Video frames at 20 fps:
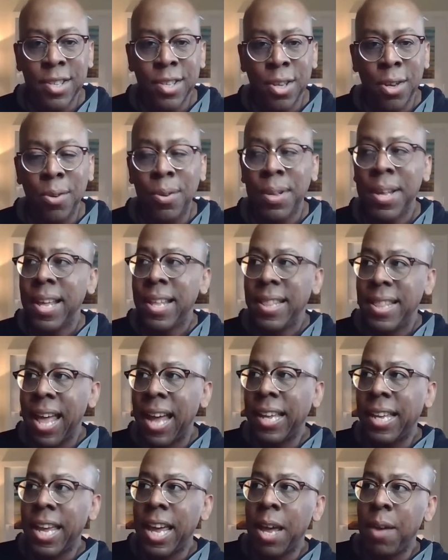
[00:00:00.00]
So
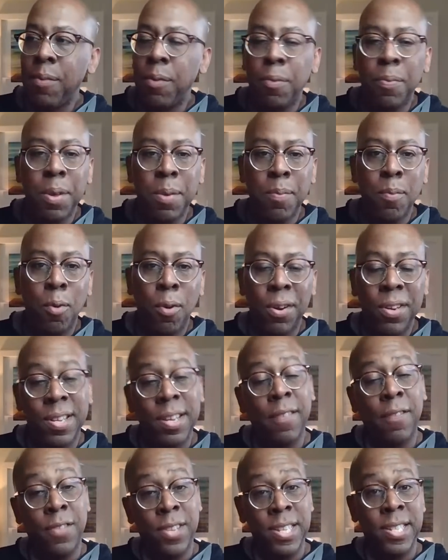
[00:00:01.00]
that game will be more
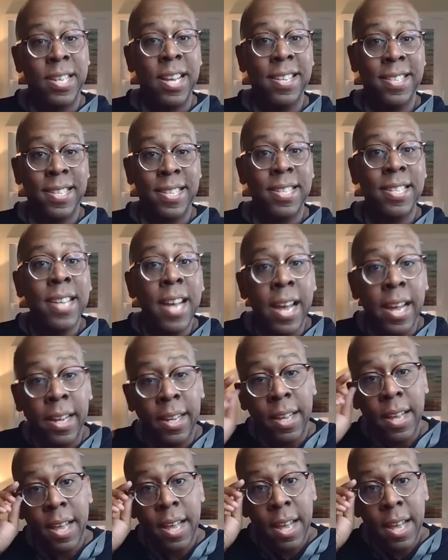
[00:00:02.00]
to Texas Tech